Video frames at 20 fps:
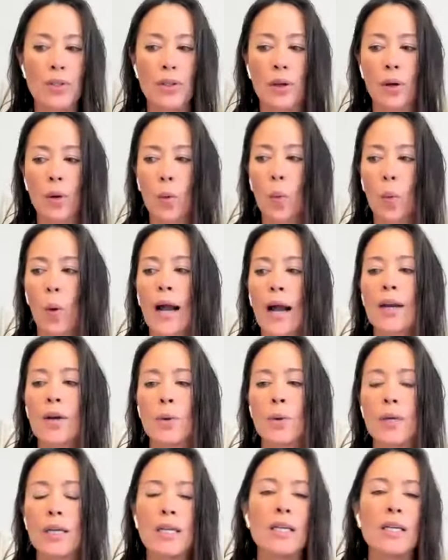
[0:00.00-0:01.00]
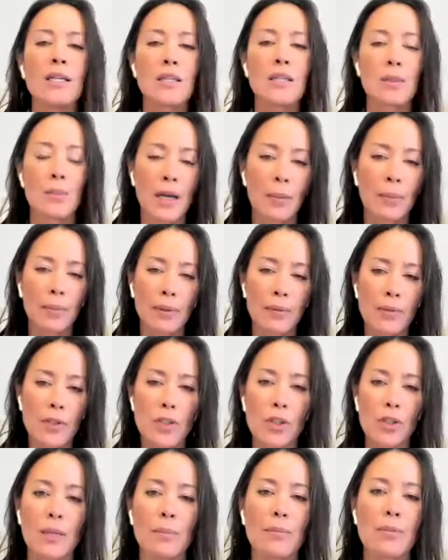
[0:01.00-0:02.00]
like why do we need to make
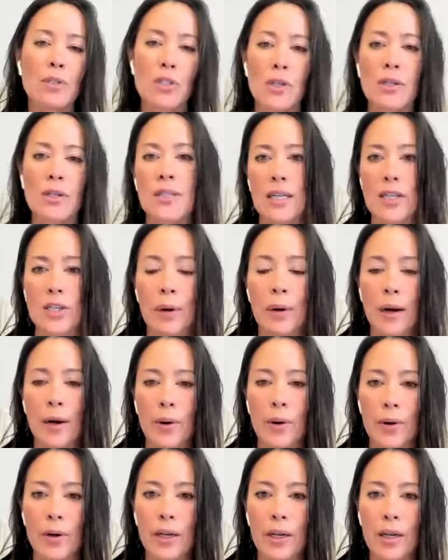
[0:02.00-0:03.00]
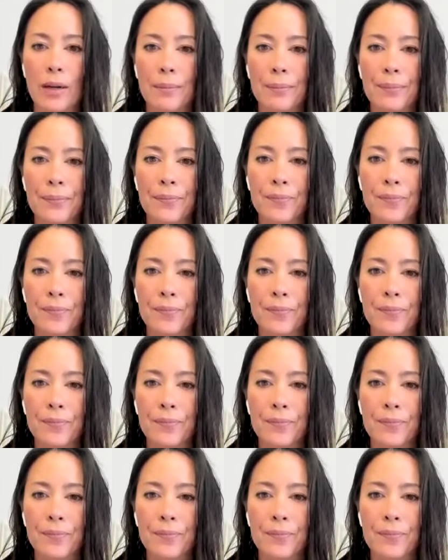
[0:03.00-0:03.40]
sleep such a priority?